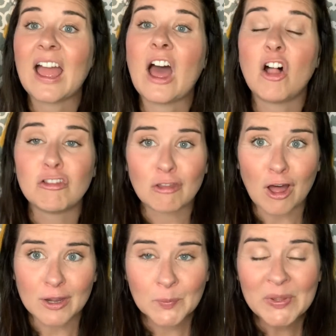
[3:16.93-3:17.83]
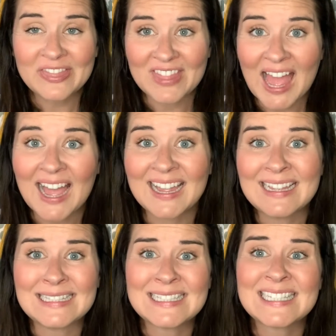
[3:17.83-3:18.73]
Along with that
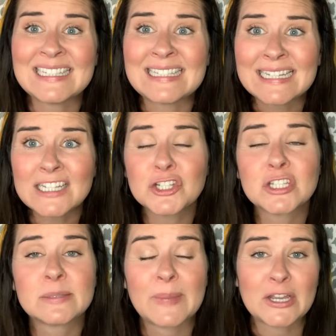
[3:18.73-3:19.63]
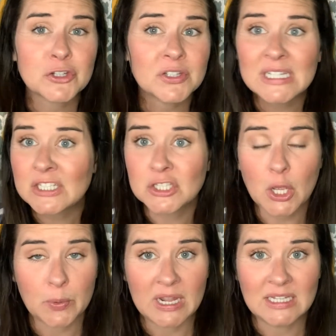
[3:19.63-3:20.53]
is to ditch specialty
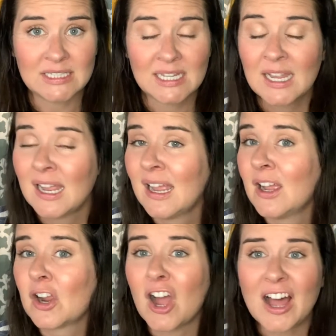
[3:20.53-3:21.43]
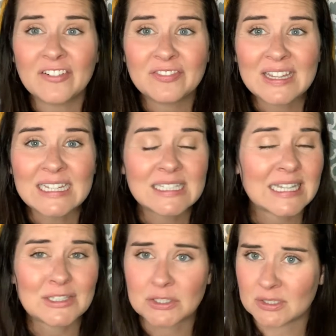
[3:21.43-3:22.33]
sodas, coffees,
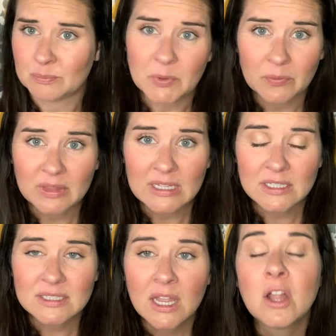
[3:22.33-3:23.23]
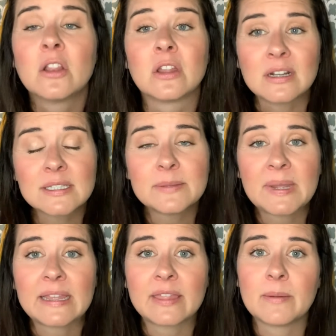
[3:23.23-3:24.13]
and smoothies. Learn to
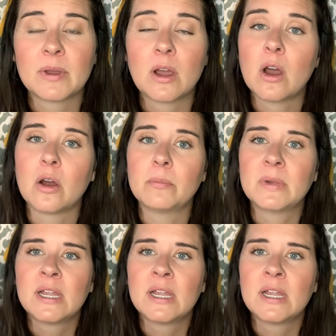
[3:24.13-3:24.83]
make them at home.